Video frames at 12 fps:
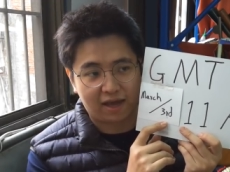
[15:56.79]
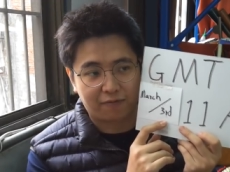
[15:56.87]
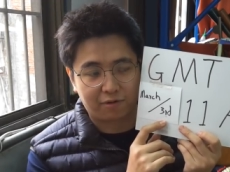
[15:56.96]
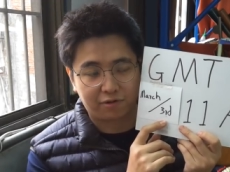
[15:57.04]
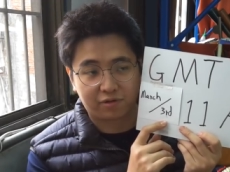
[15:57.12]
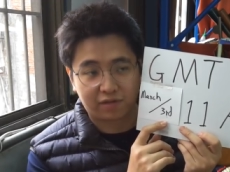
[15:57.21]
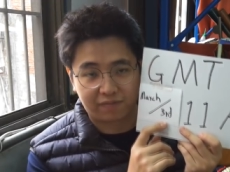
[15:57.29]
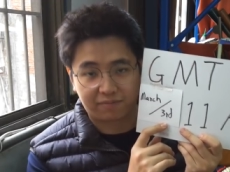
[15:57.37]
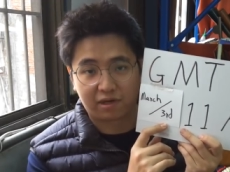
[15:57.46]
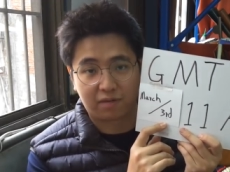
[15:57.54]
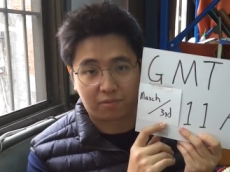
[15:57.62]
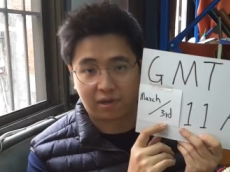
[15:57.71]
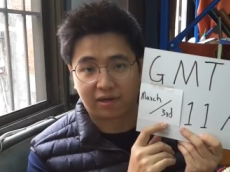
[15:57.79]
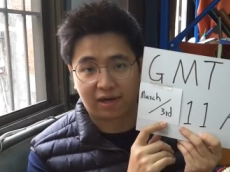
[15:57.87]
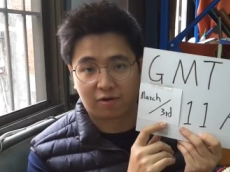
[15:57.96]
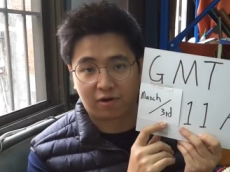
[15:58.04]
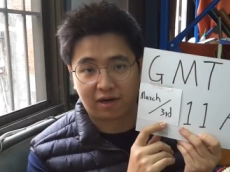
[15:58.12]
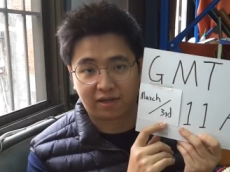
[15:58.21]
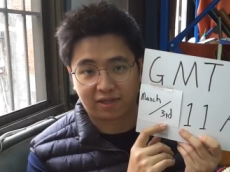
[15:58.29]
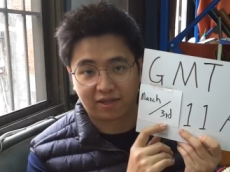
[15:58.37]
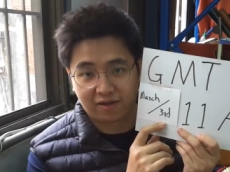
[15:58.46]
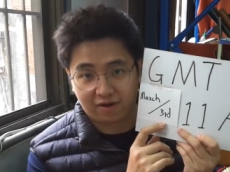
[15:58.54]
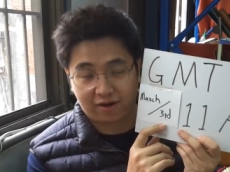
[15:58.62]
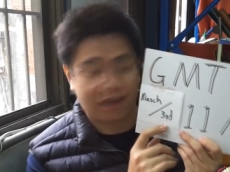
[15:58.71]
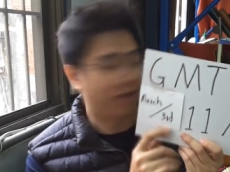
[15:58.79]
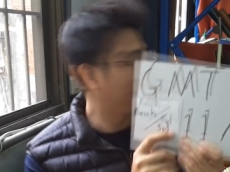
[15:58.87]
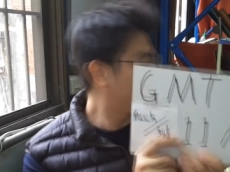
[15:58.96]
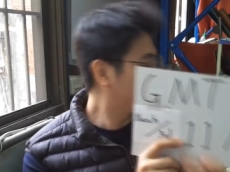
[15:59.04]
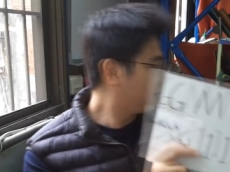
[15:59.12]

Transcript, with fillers: I want to keep the product quality. Okay.